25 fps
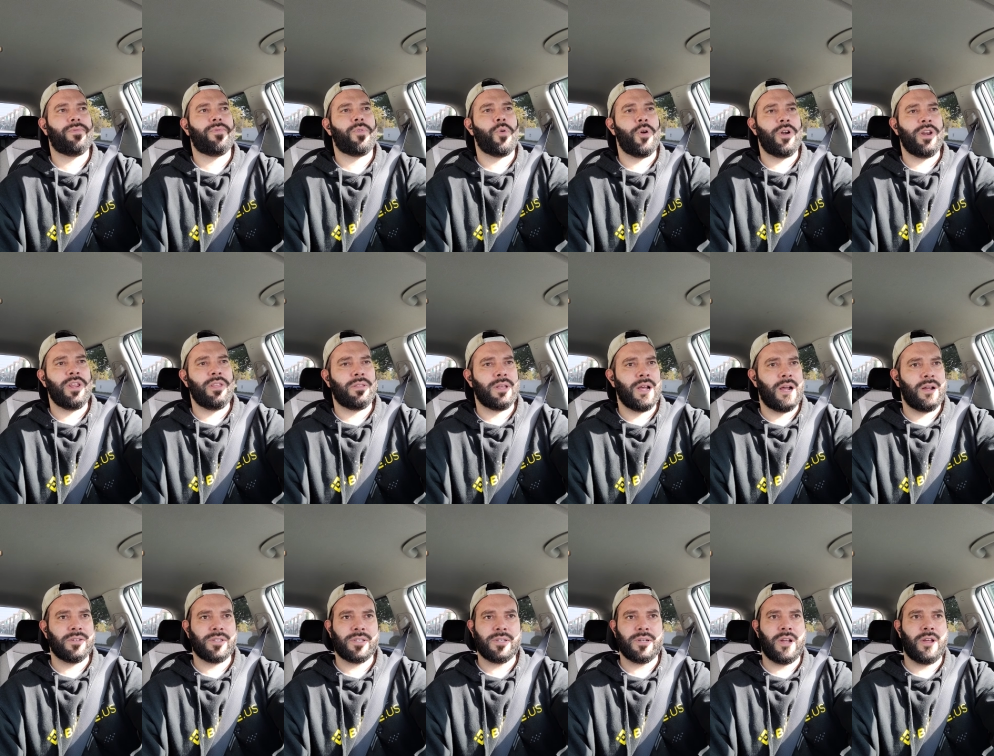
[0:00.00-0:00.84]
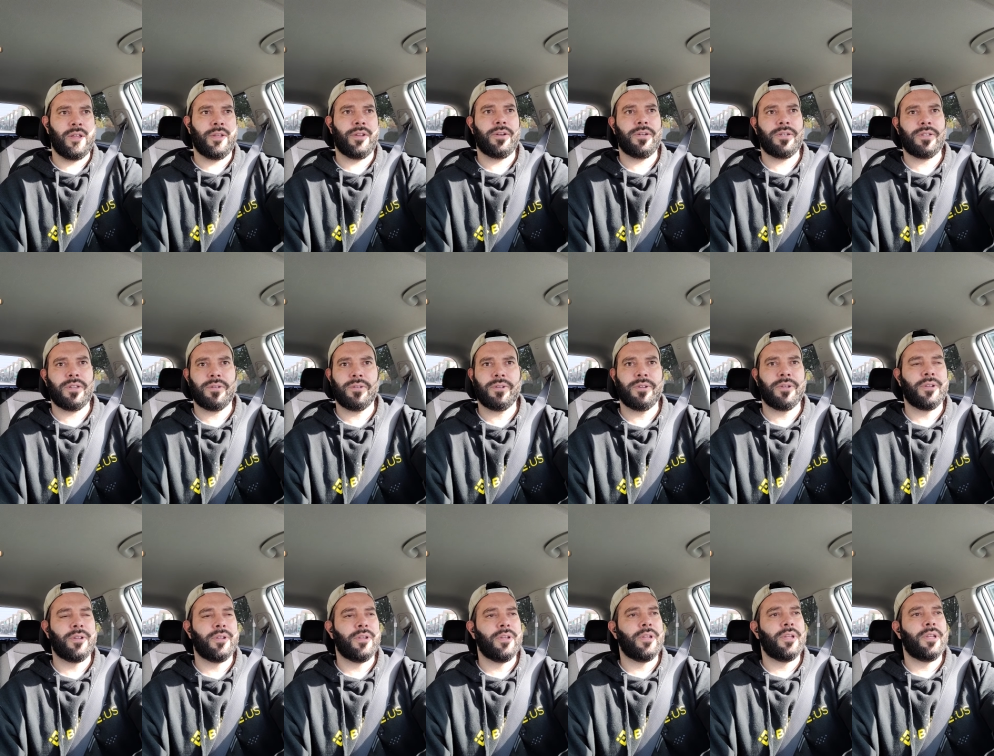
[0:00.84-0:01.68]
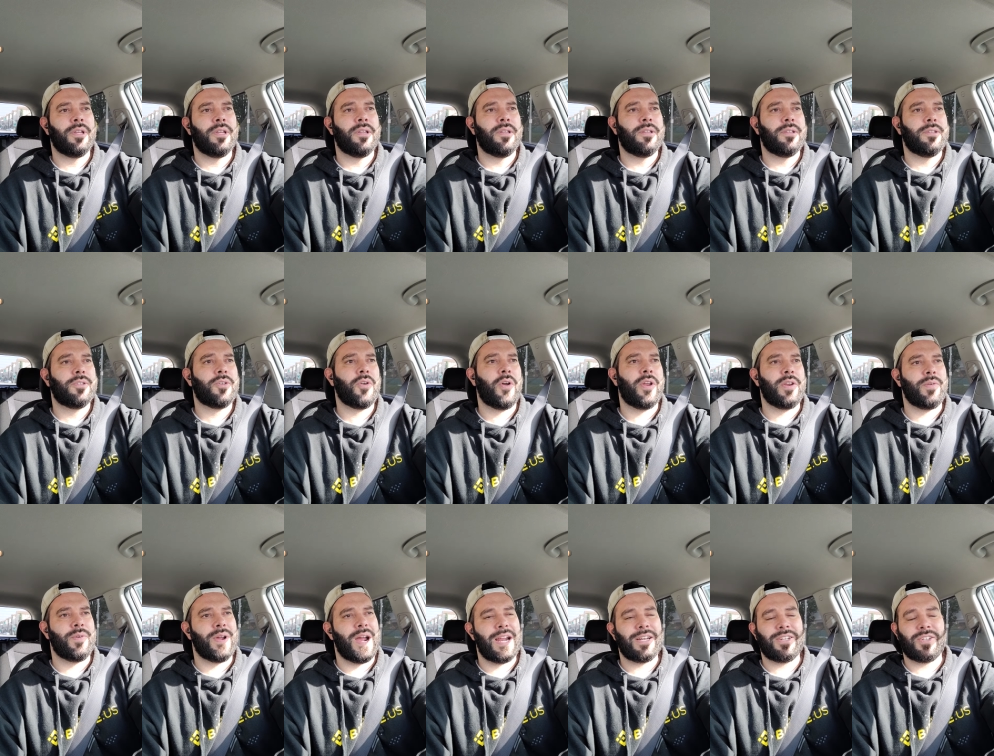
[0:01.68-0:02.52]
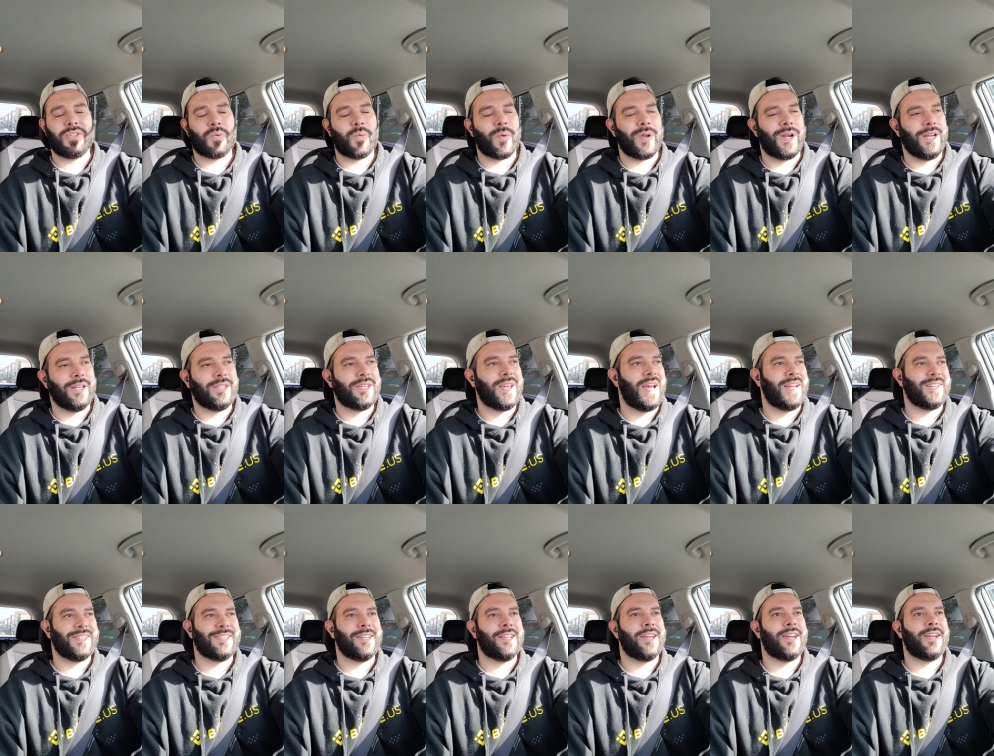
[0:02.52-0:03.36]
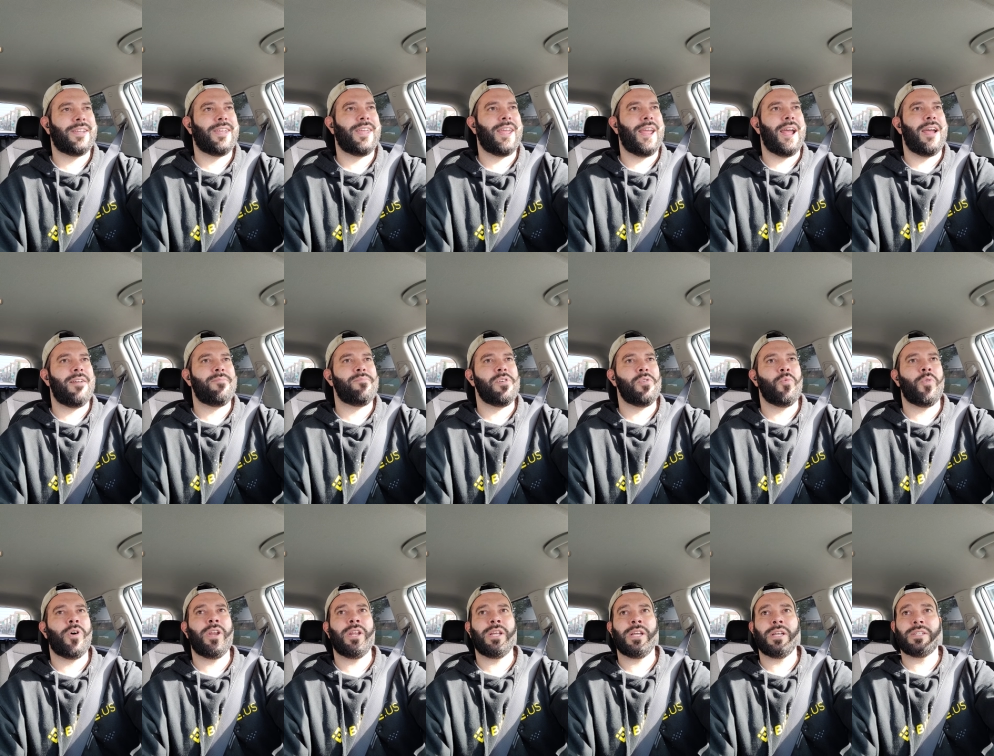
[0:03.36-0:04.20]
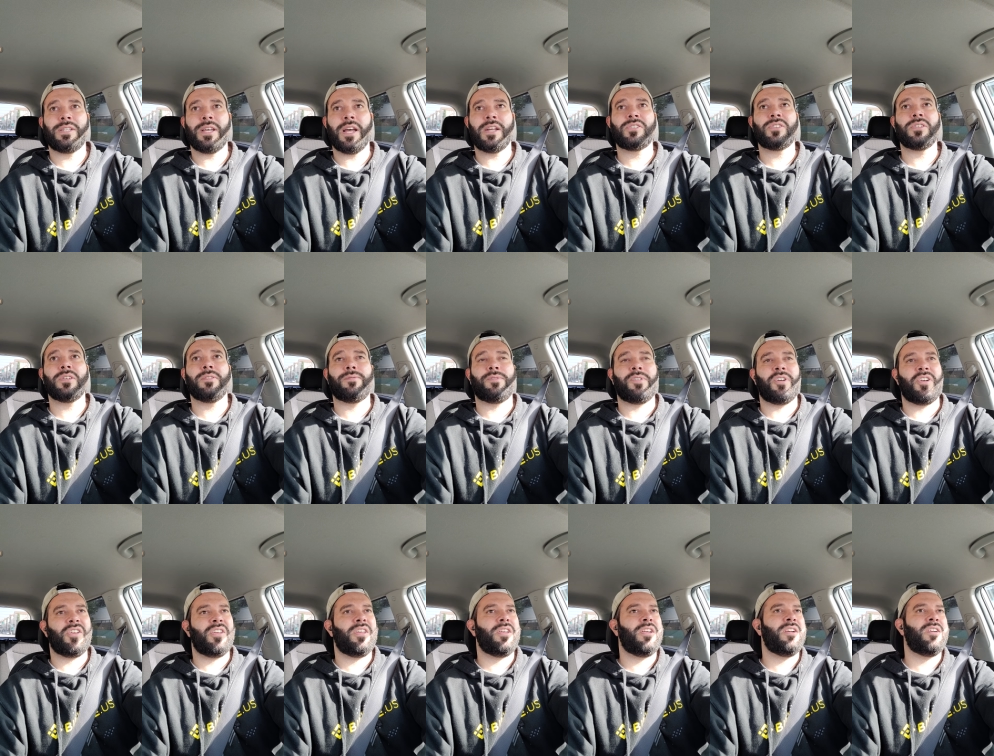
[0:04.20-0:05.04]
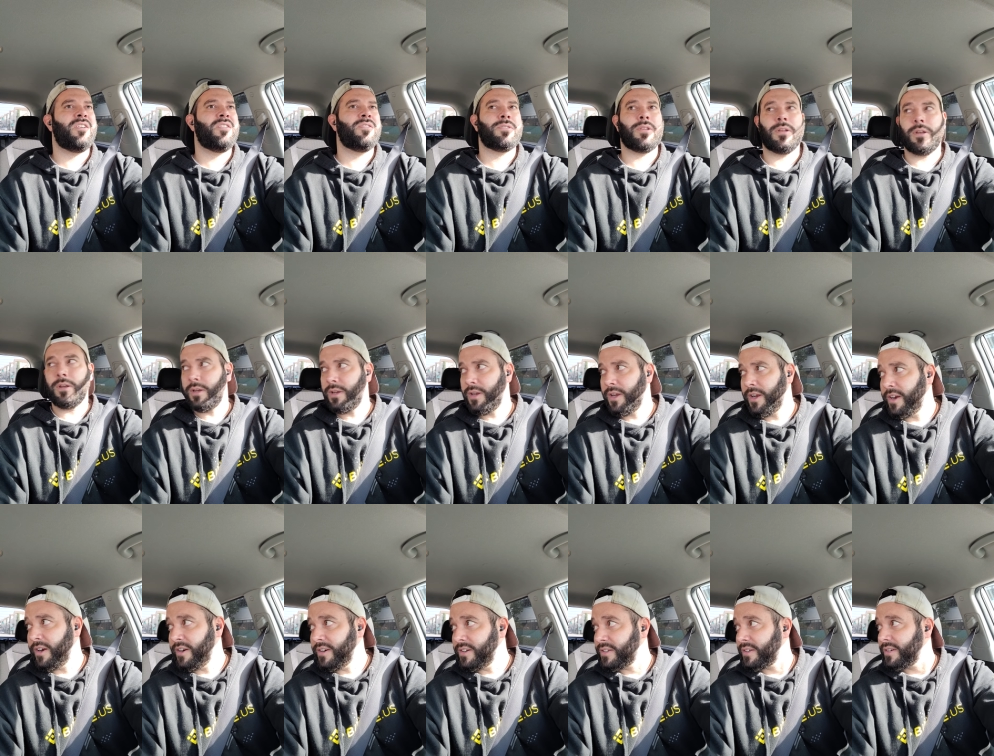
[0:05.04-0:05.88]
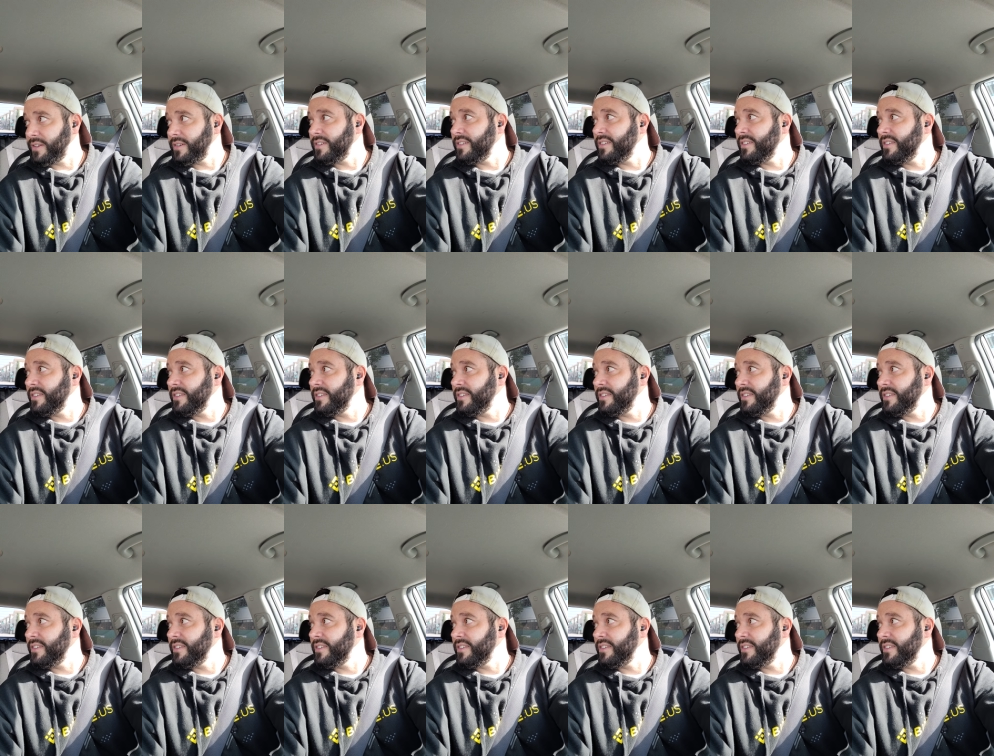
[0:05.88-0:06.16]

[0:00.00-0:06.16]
$40,000. So, anyway, I just want a Tesla. I can't, I've been wanting a Tesla for years and years.